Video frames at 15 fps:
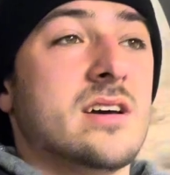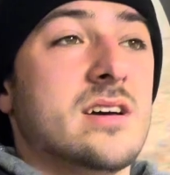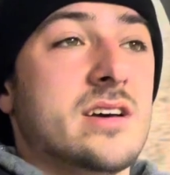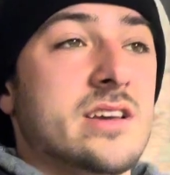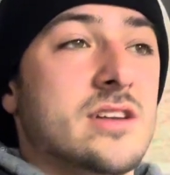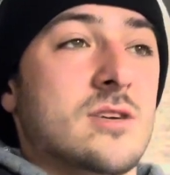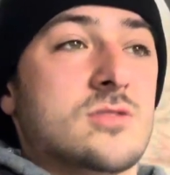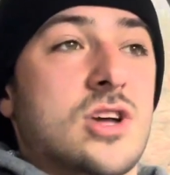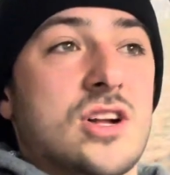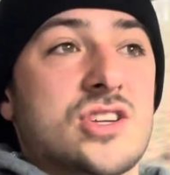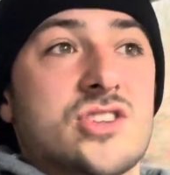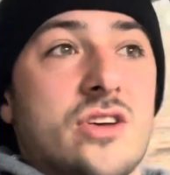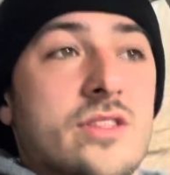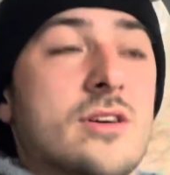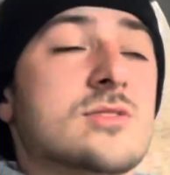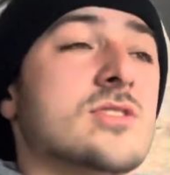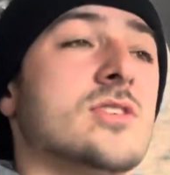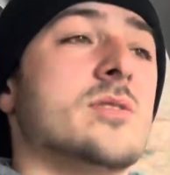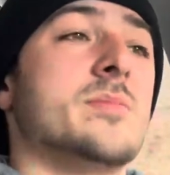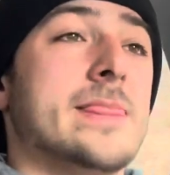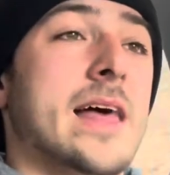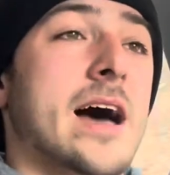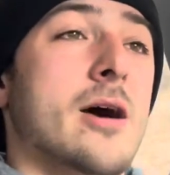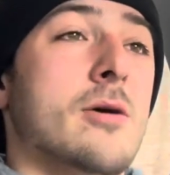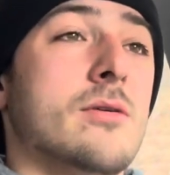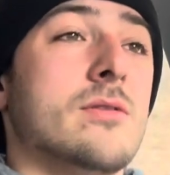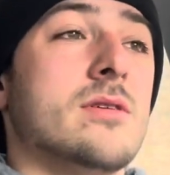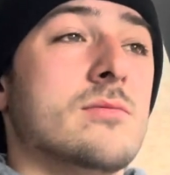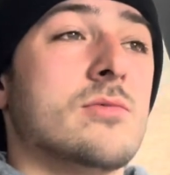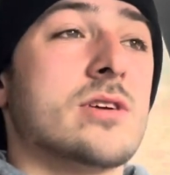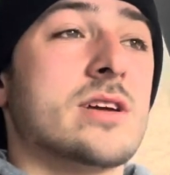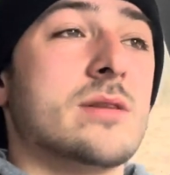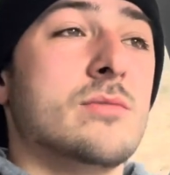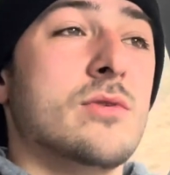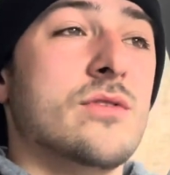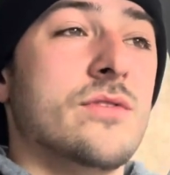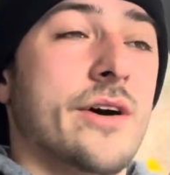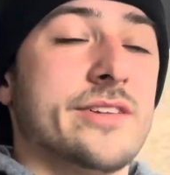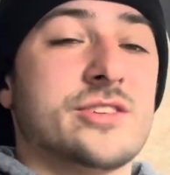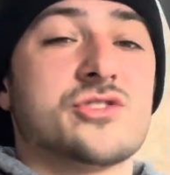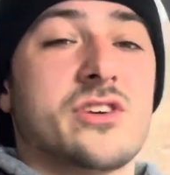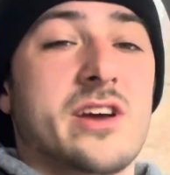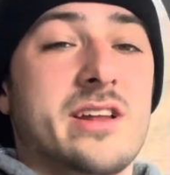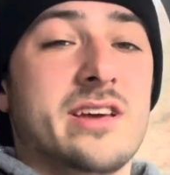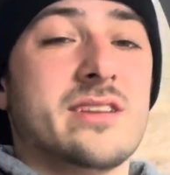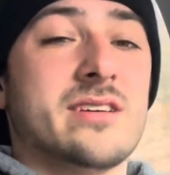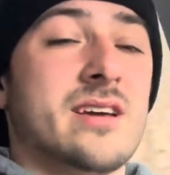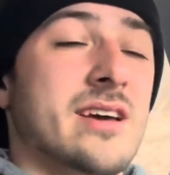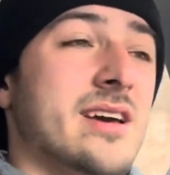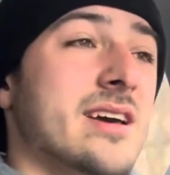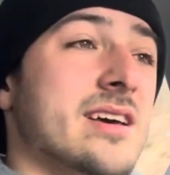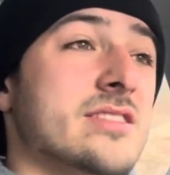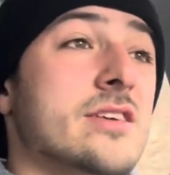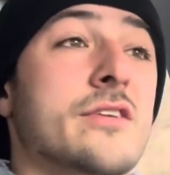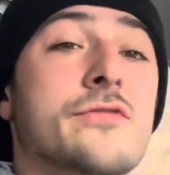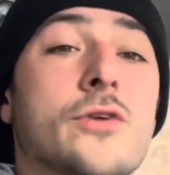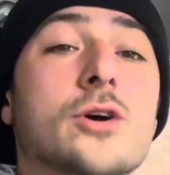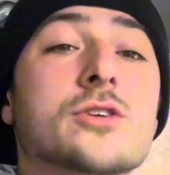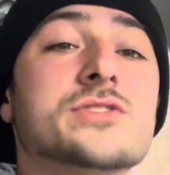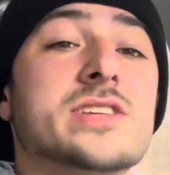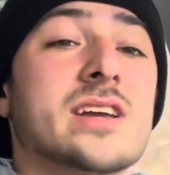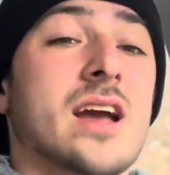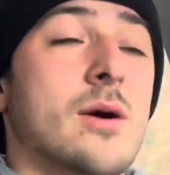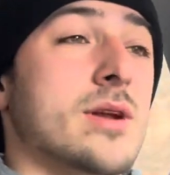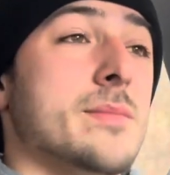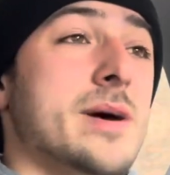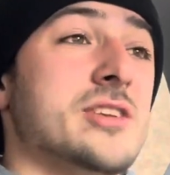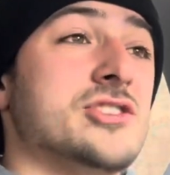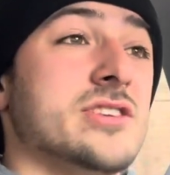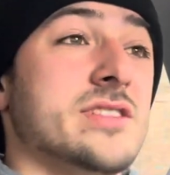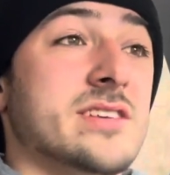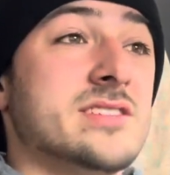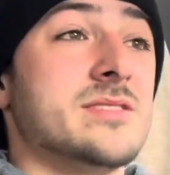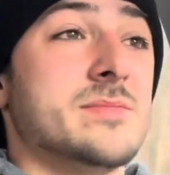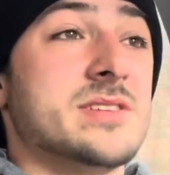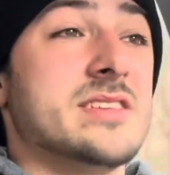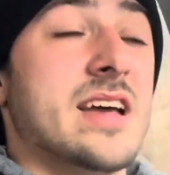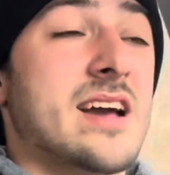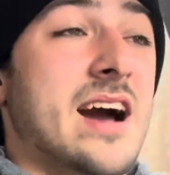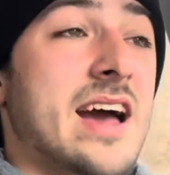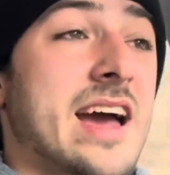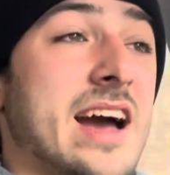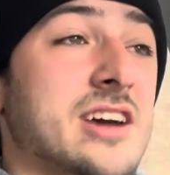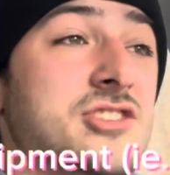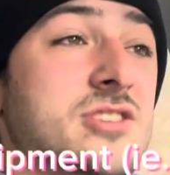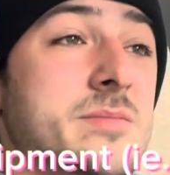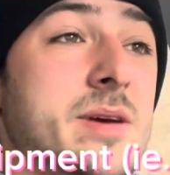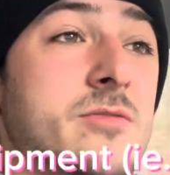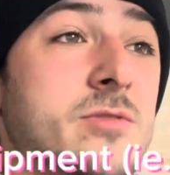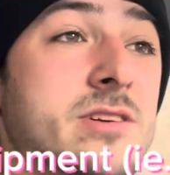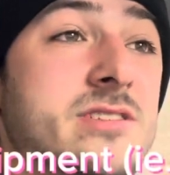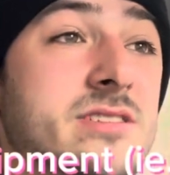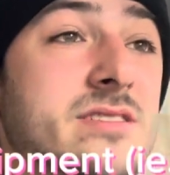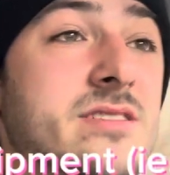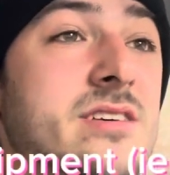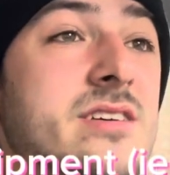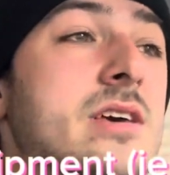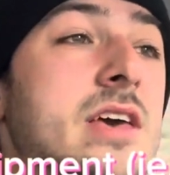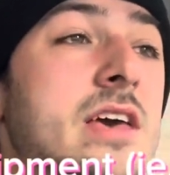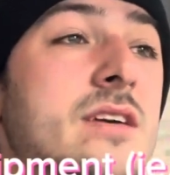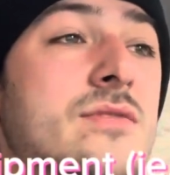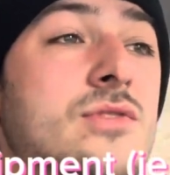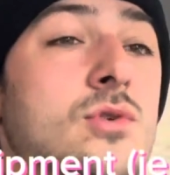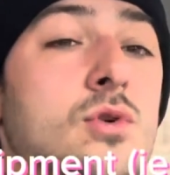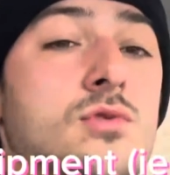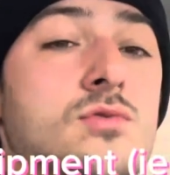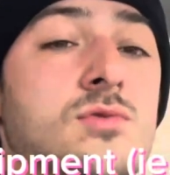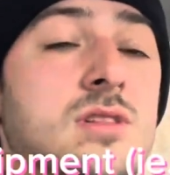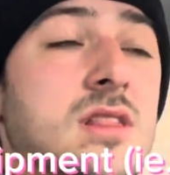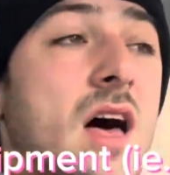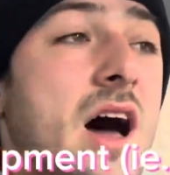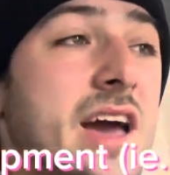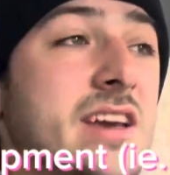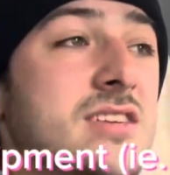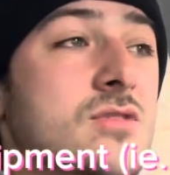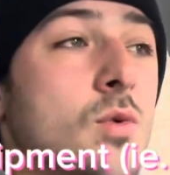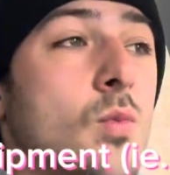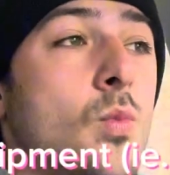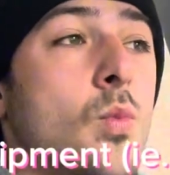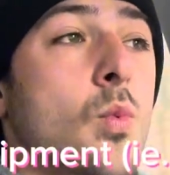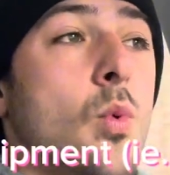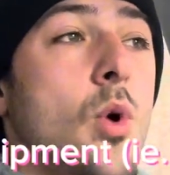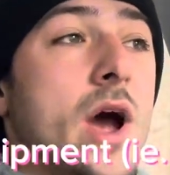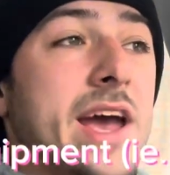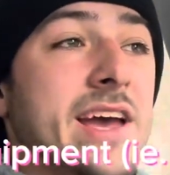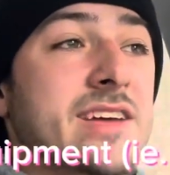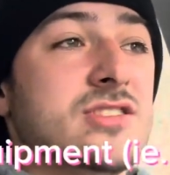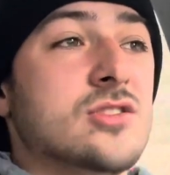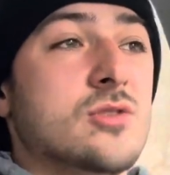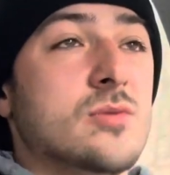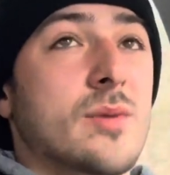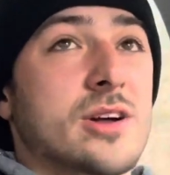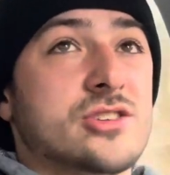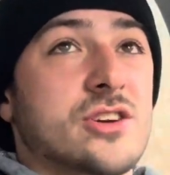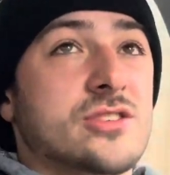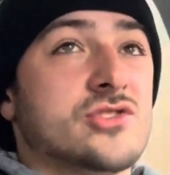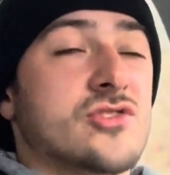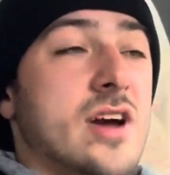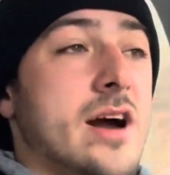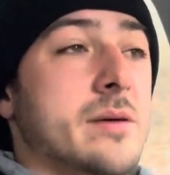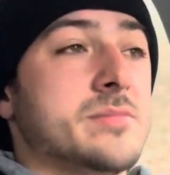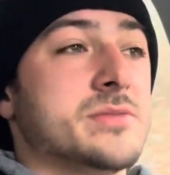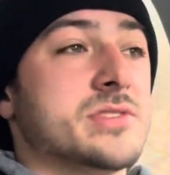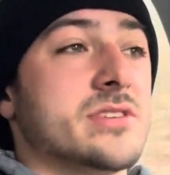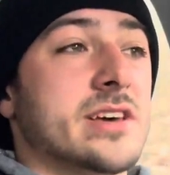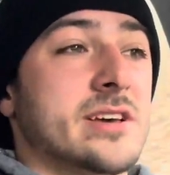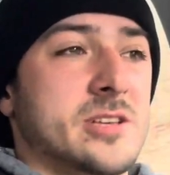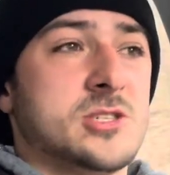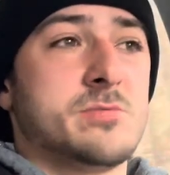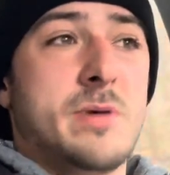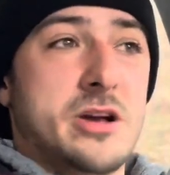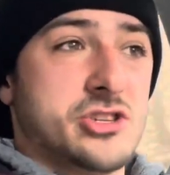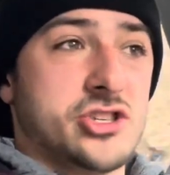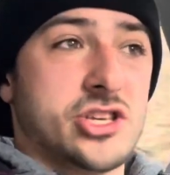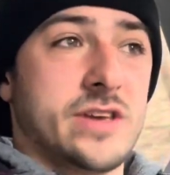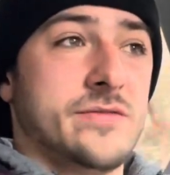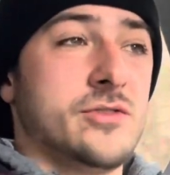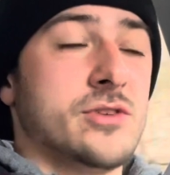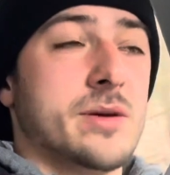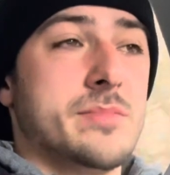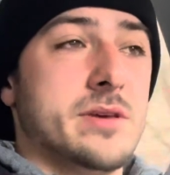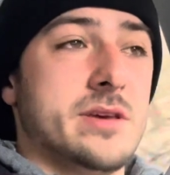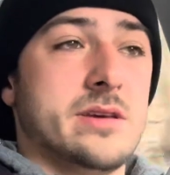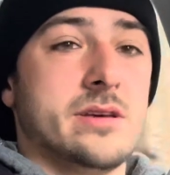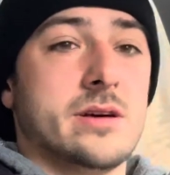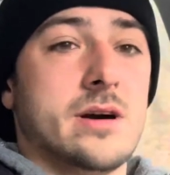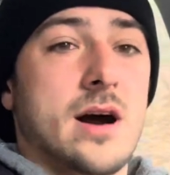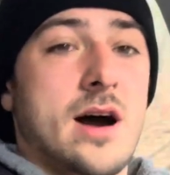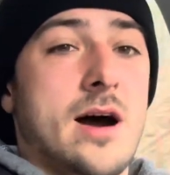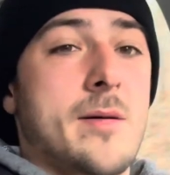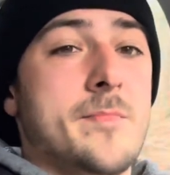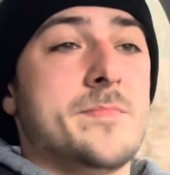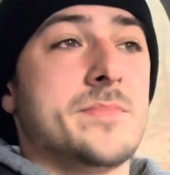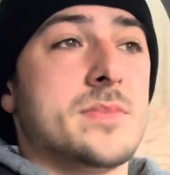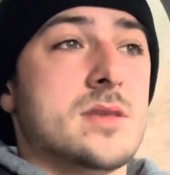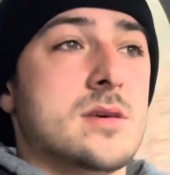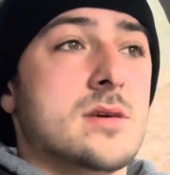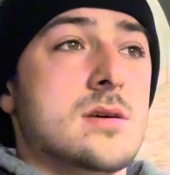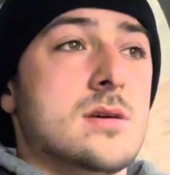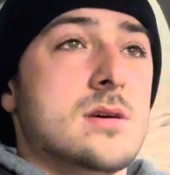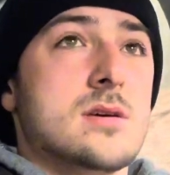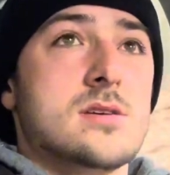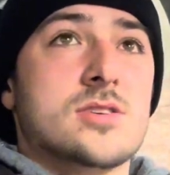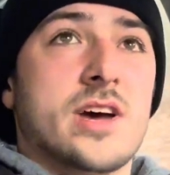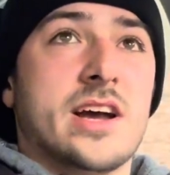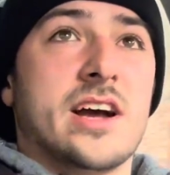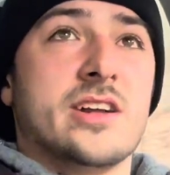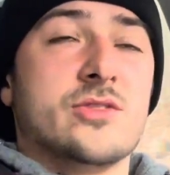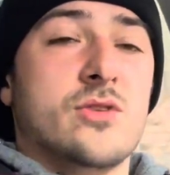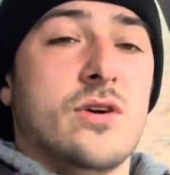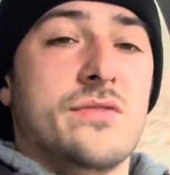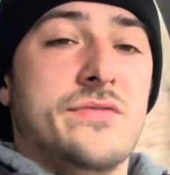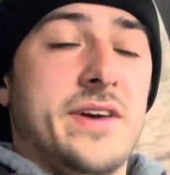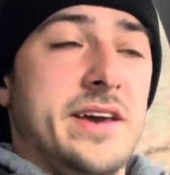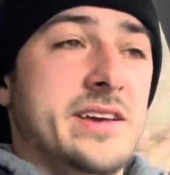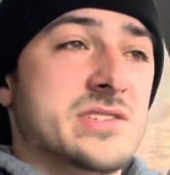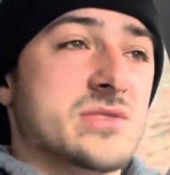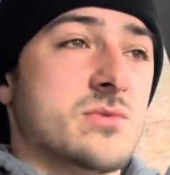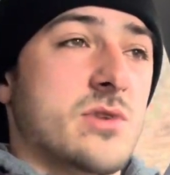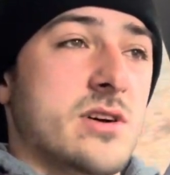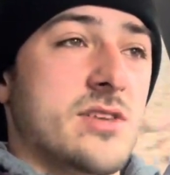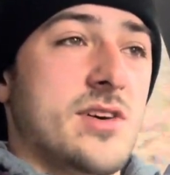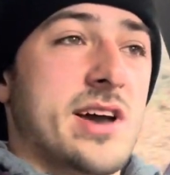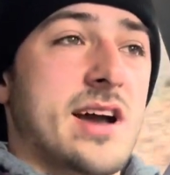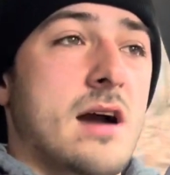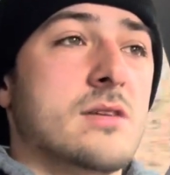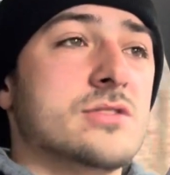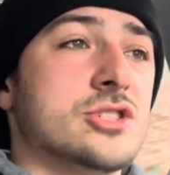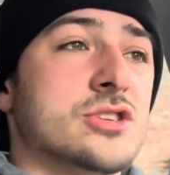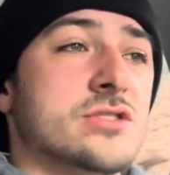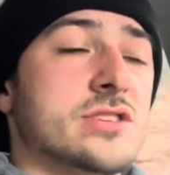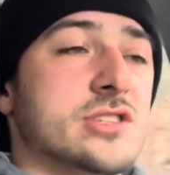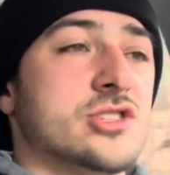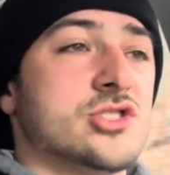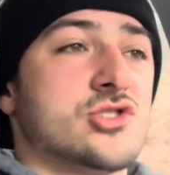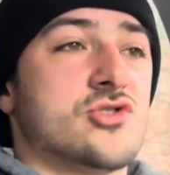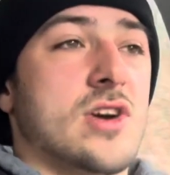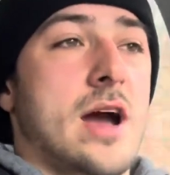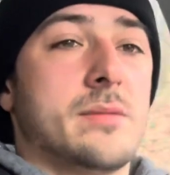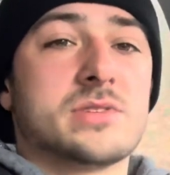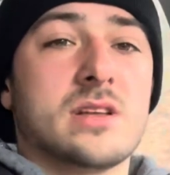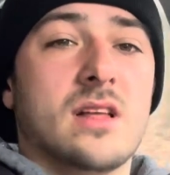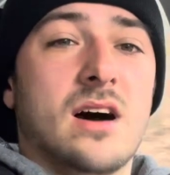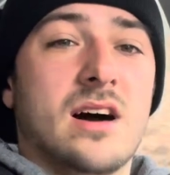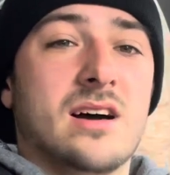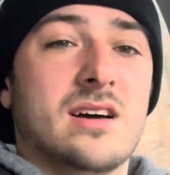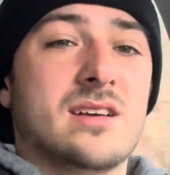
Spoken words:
you know, touch on those a little bit. Now we're going to move on to training. The first thing I want to mention, this is a mistake I actually made recently. If you're relying way too much on straps, like especially if you compete, I got into a phase where like I was just using straps a lot